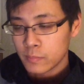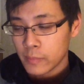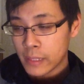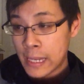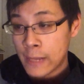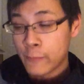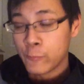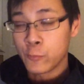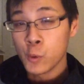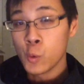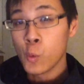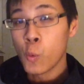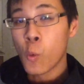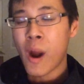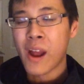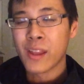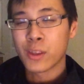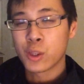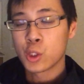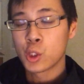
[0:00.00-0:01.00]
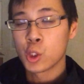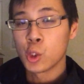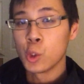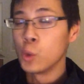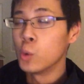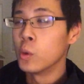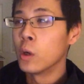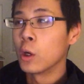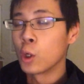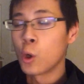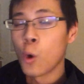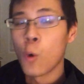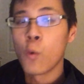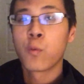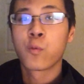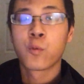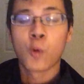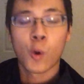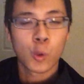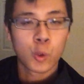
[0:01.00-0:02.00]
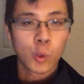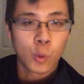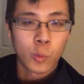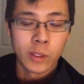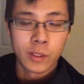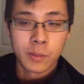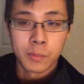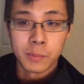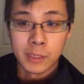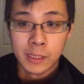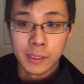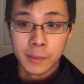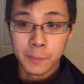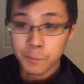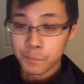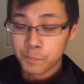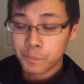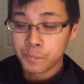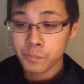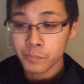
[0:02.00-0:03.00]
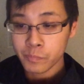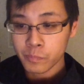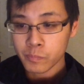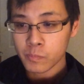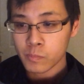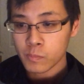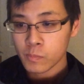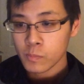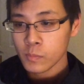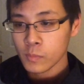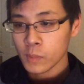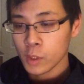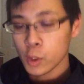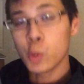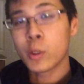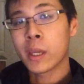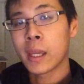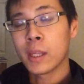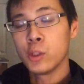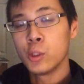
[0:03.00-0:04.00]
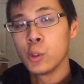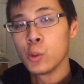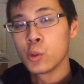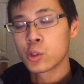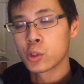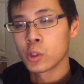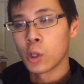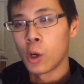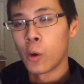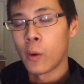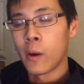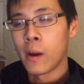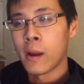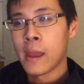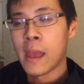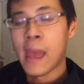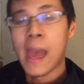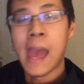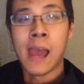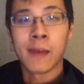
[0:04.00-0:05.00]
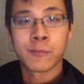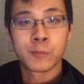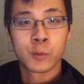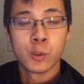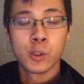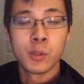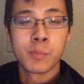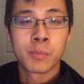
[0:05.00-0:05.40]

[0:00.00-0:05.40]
if you want to go further with me, you can do so after you